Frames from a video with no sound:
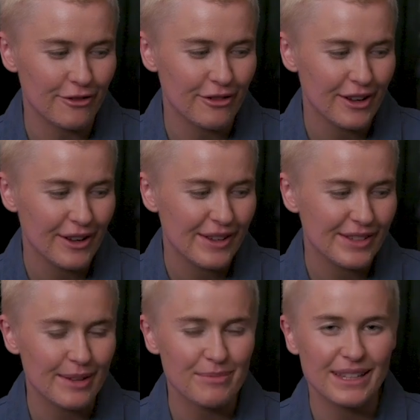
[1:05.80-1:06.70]
of
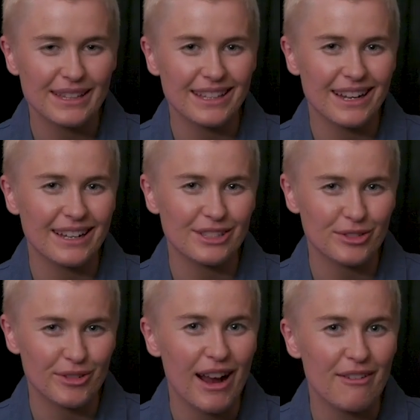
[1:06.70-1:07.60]
something that I
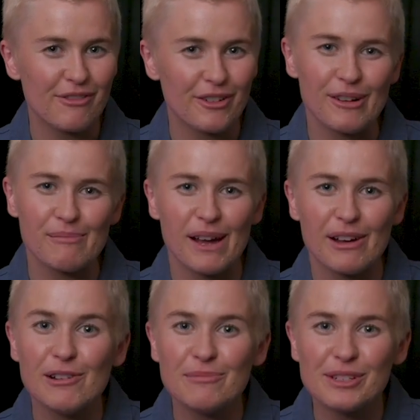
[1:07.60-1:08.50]
strive for in
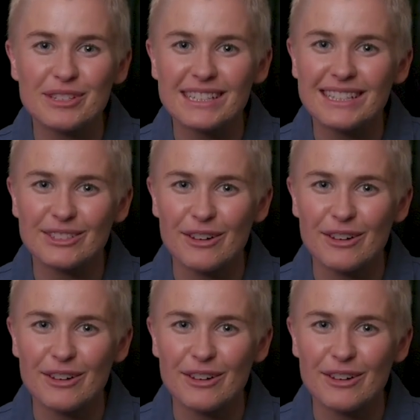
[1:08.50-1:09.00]
my own music.